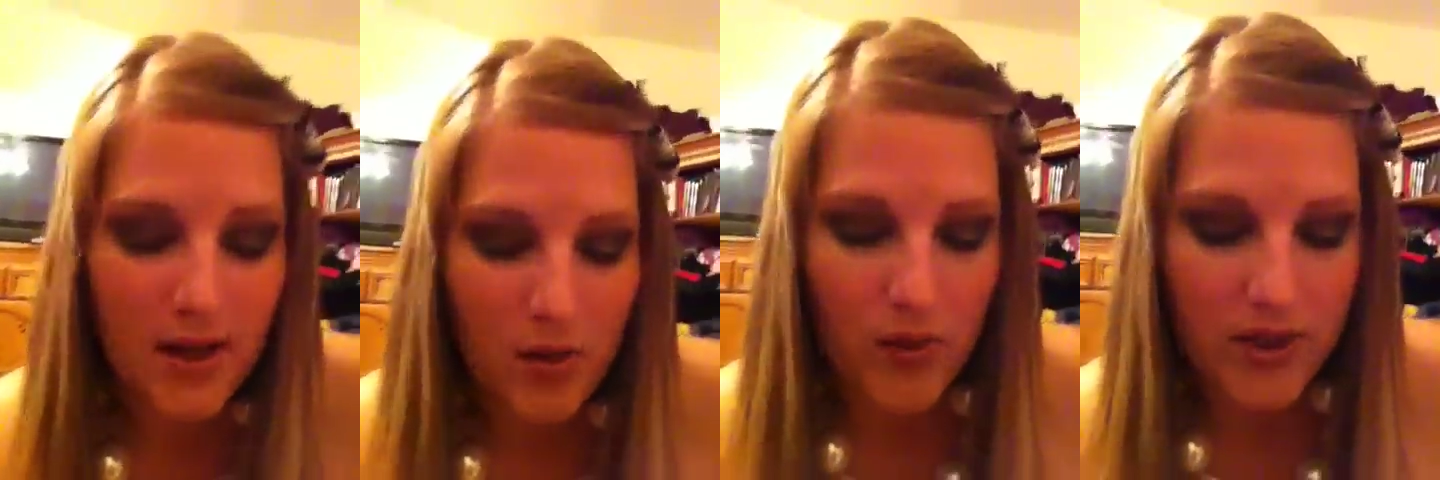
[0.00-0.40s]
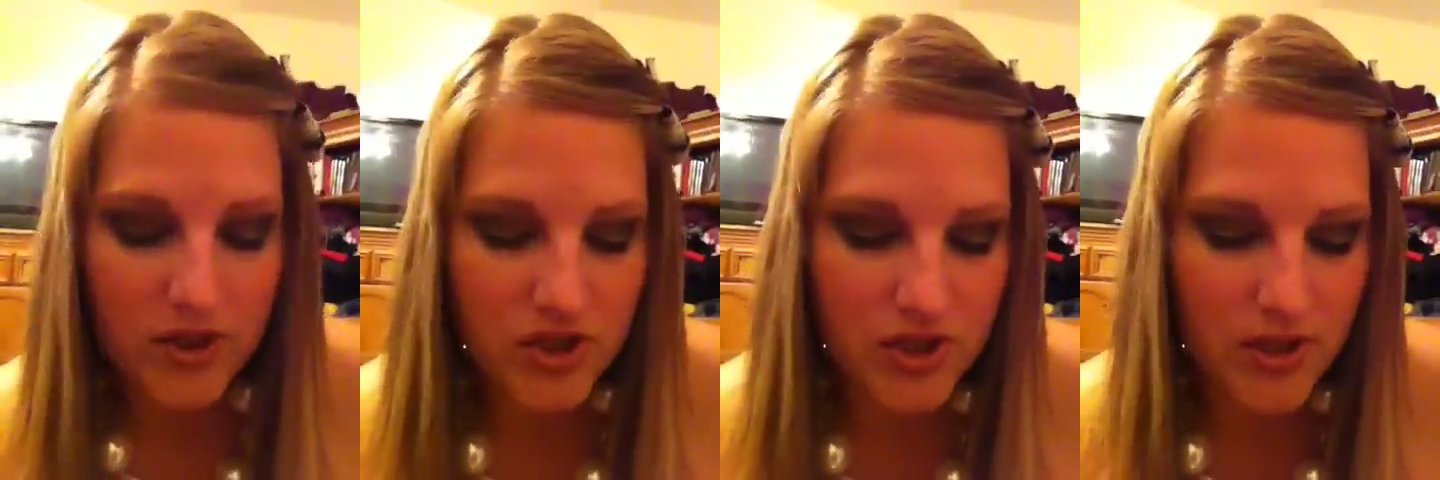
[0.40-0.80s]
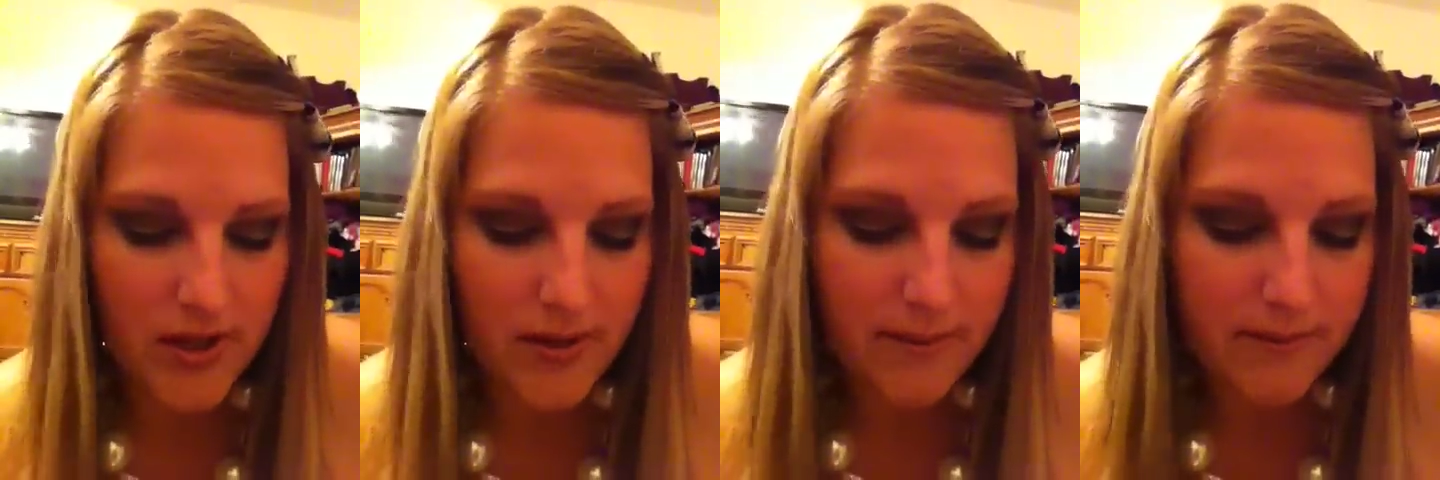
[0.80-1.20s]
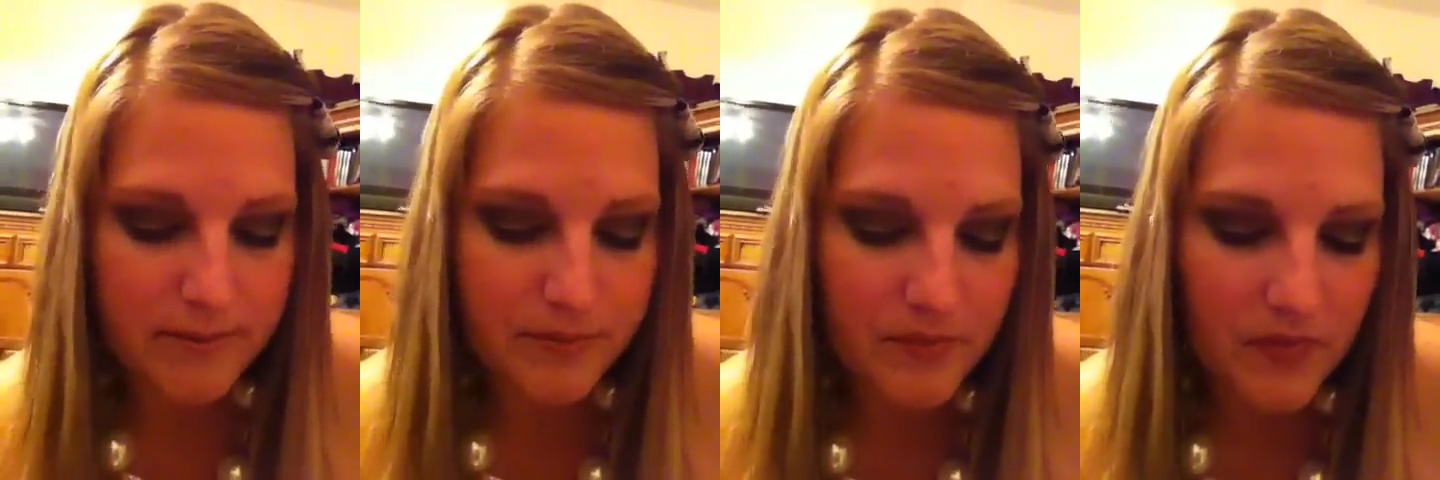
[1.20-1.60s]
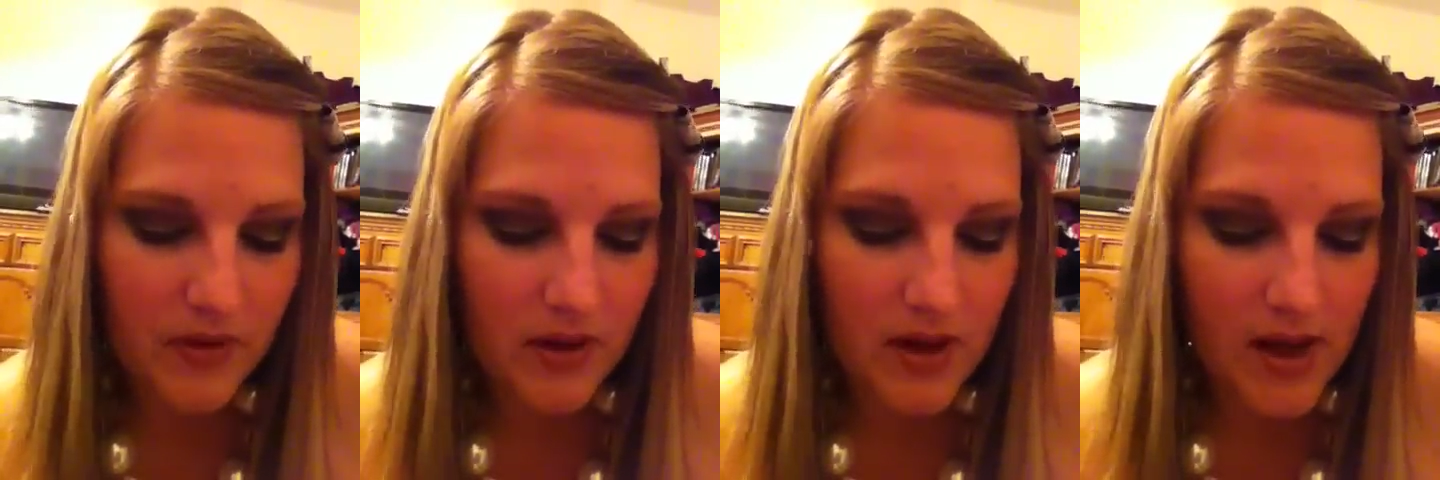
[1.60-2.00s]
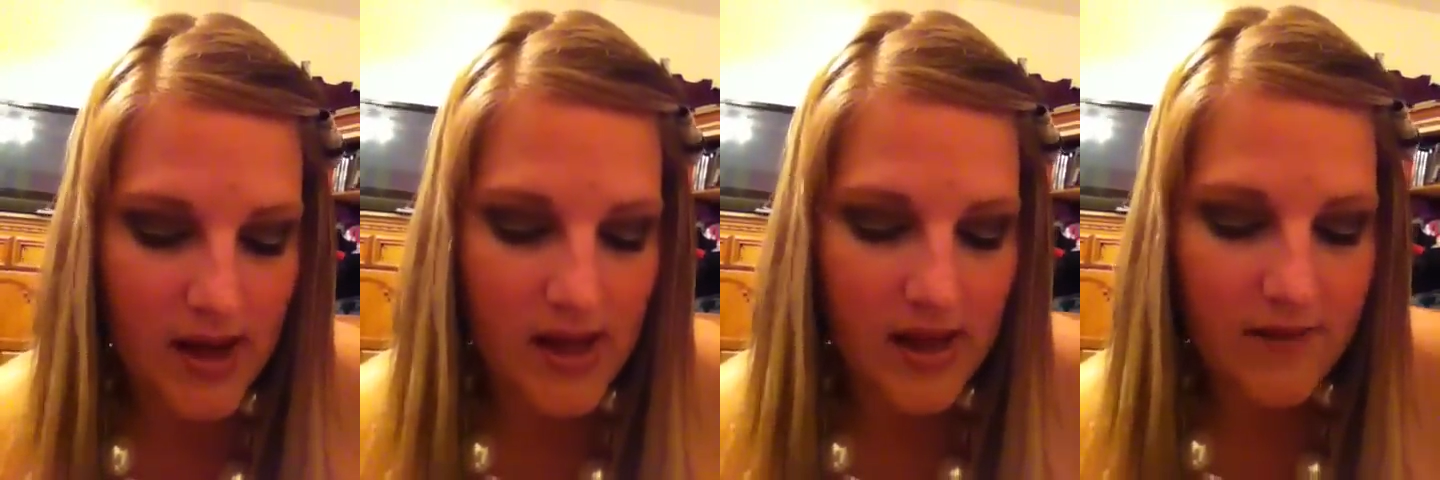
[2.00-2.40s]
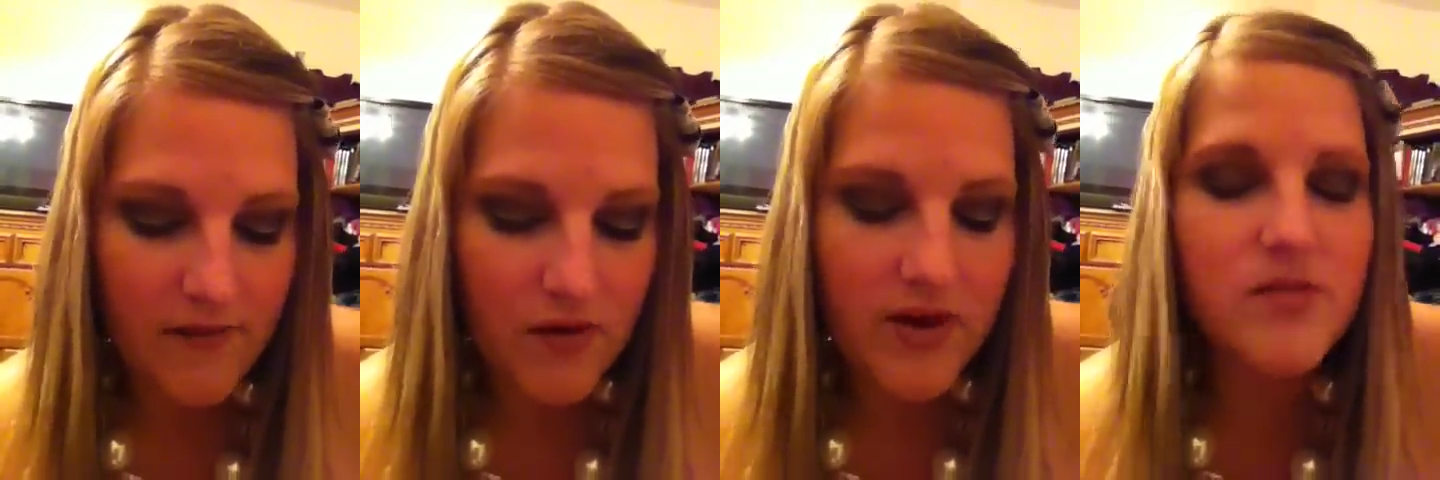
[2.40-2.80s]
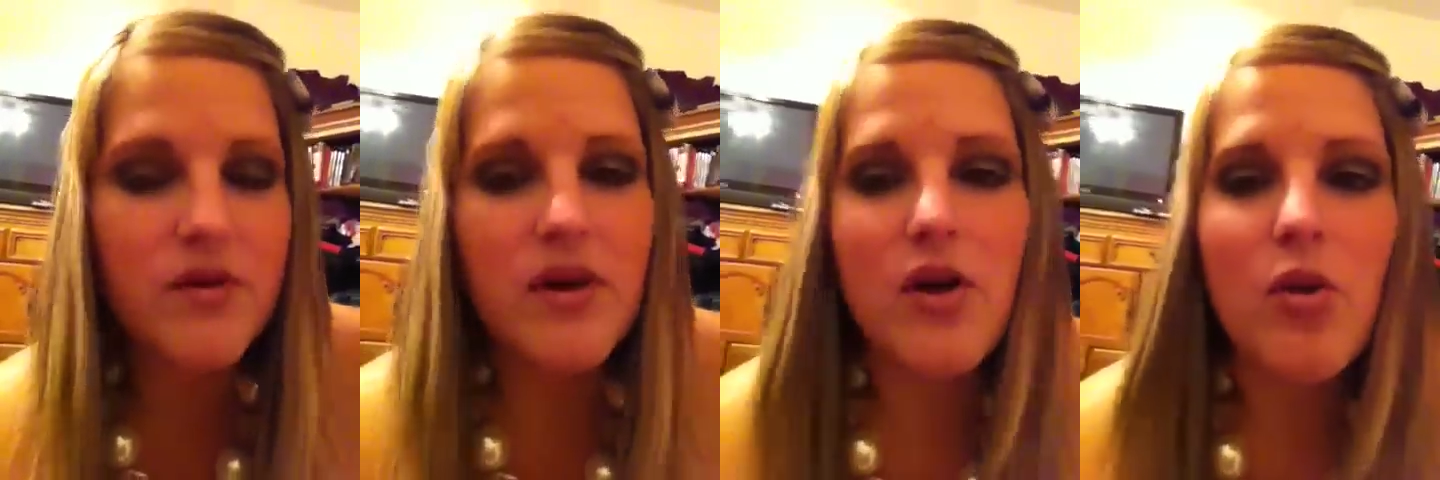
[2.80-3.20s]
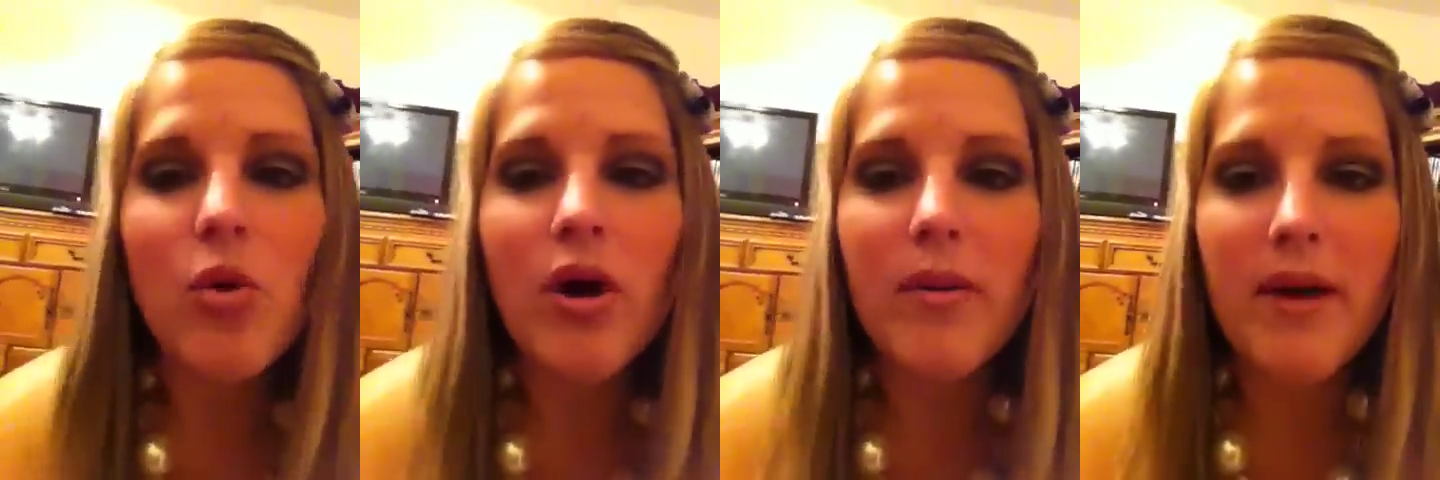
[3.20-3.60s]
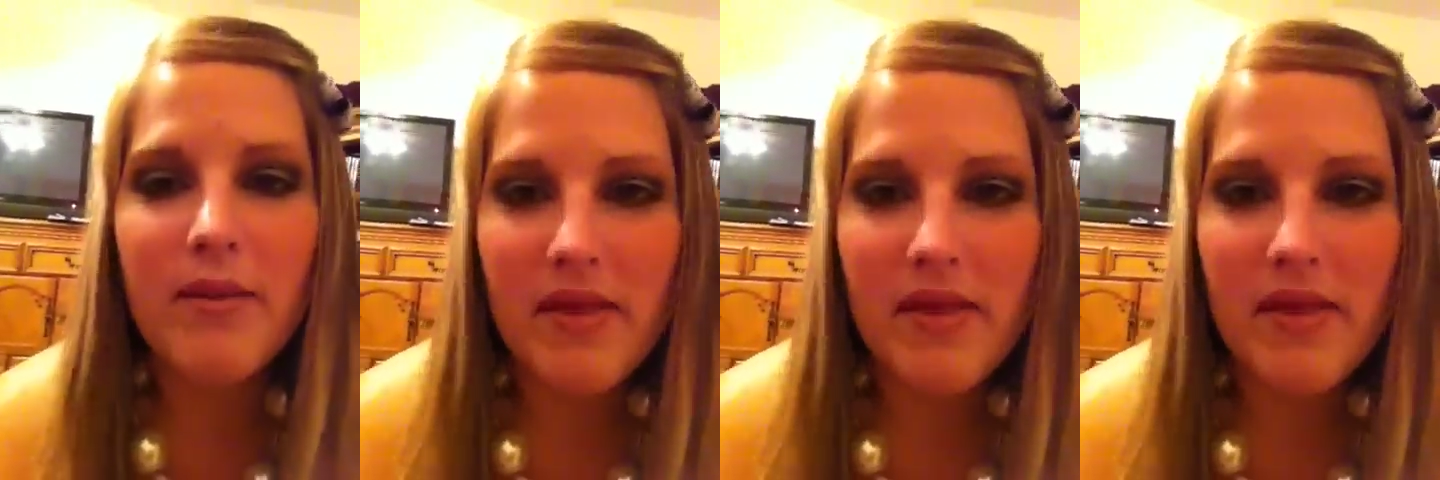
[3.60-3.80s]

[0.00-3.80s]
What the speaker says: which if you guys want to know more about me,